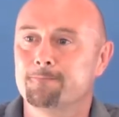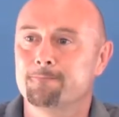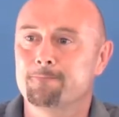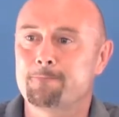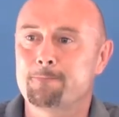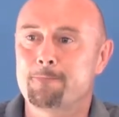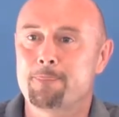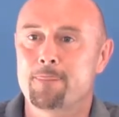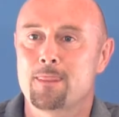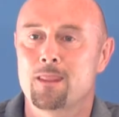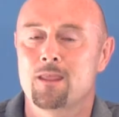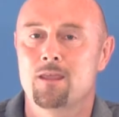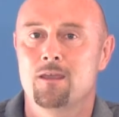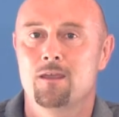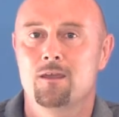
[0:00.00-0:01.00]

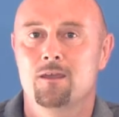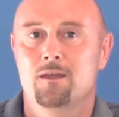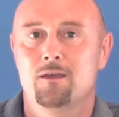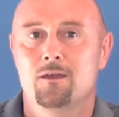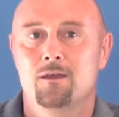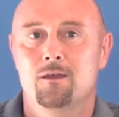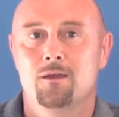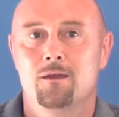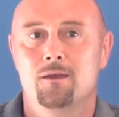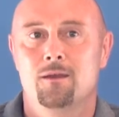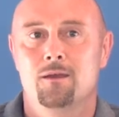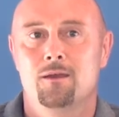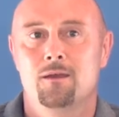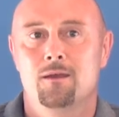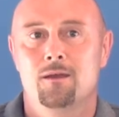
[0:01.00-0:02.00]
Nobody speaks.